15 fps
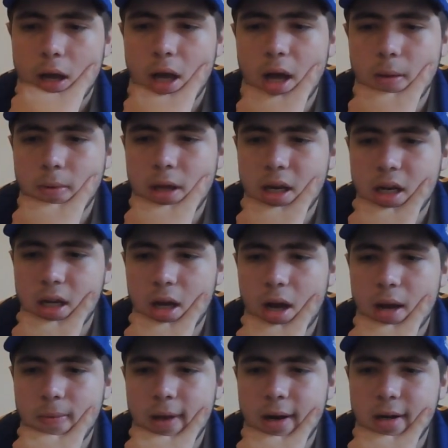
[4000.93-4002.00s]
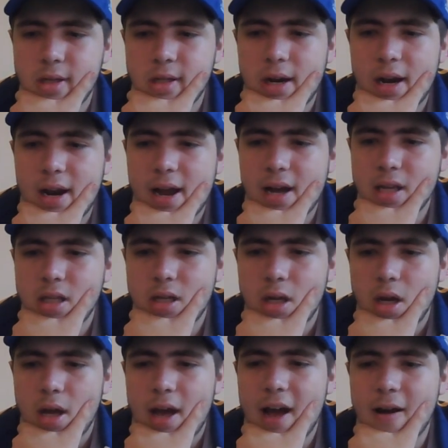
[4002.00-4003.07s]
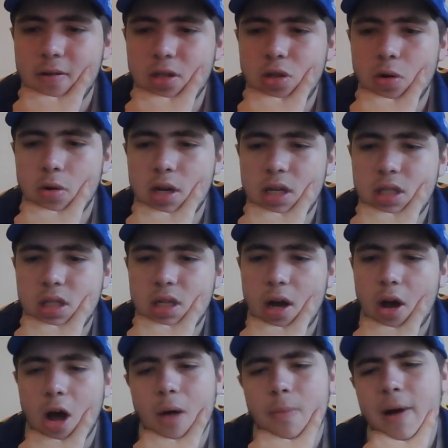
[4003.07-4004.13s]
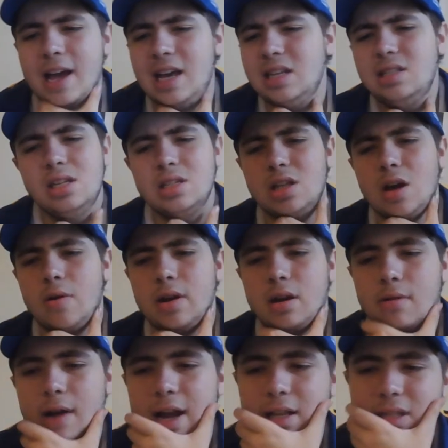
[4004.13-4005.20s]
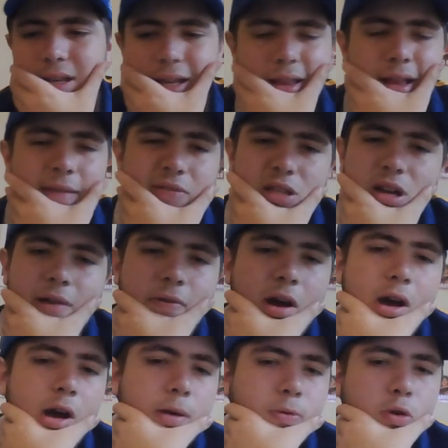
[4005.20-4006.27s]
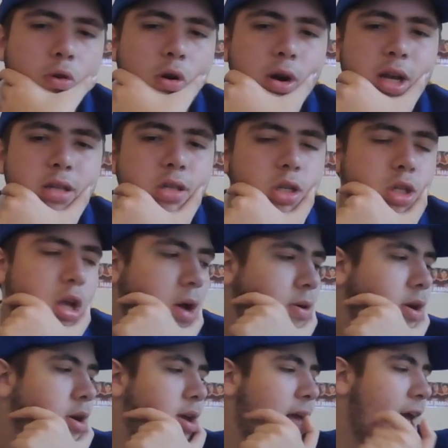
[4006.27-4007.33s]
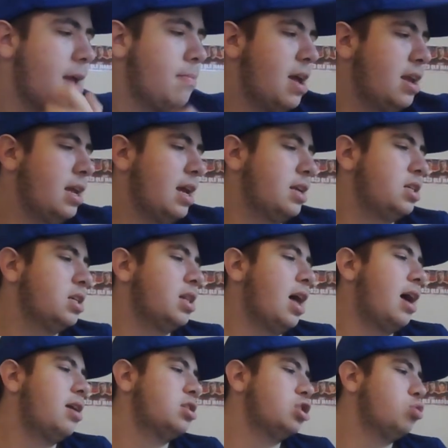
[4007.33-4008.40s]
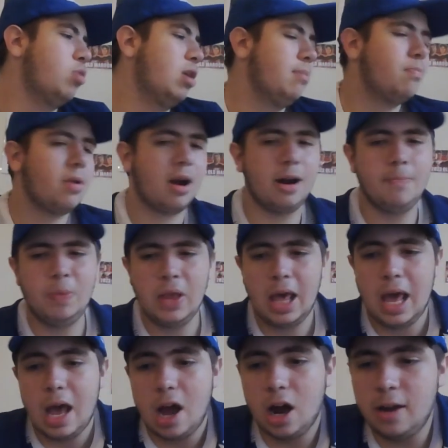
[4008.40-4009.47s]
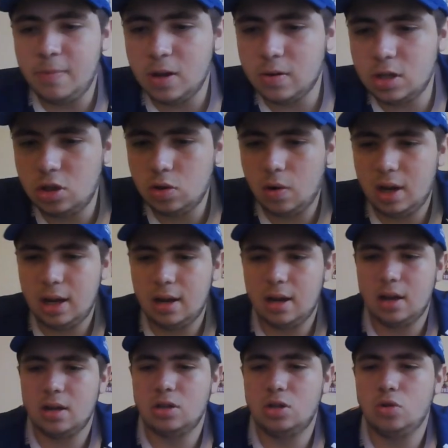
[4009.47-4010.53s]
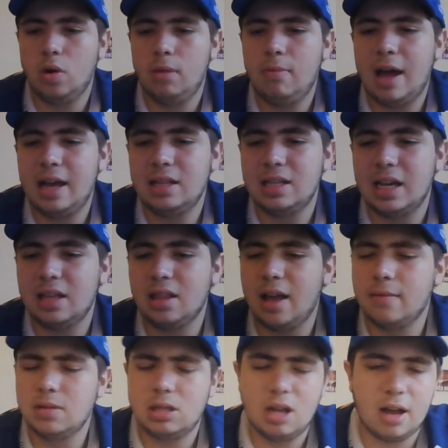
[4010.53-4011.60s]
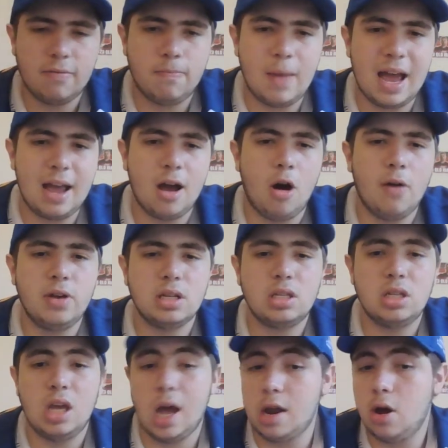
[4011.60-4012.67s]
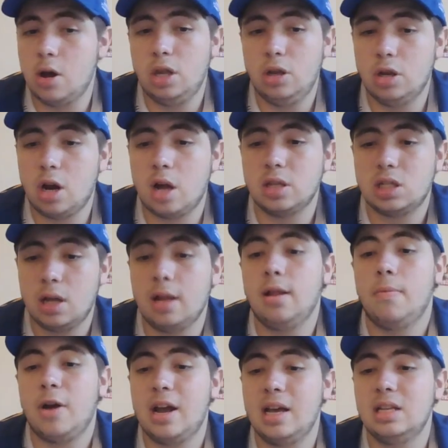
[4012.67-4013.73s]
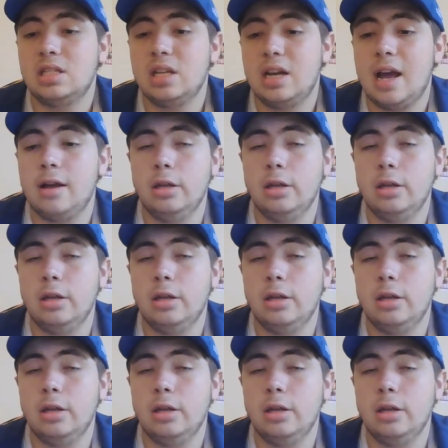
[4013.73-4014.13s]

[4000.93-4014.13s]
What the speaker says: I'm getting gelat. How is your Easter? Oh, my Easter's going great, Dean Lumstuff. I hope your Easter's going okay, man. You getting gelato? Sweet, bro. Hope you enjoy it. Enjoy, mate. Dean Lumstuff, mate. Obviously, I know that you don't celebrate Easter now.